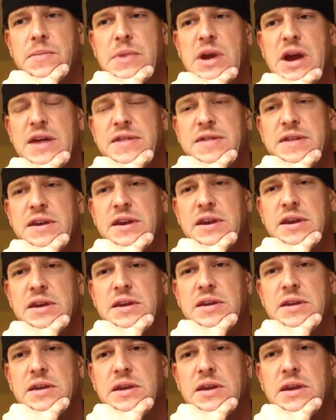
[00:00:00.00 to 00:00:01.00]
I think
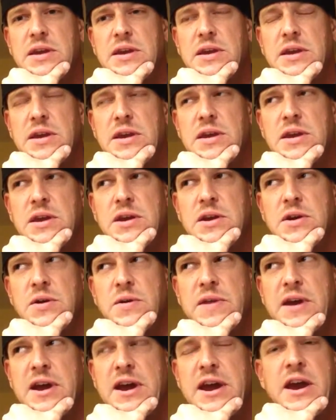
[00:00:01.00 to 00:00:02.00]

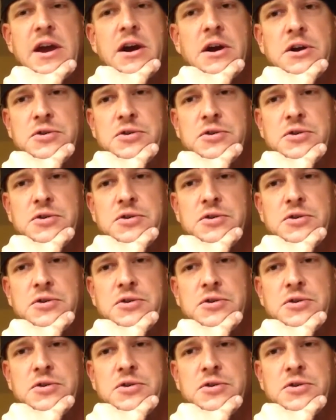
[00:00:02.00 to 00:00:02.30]
that AR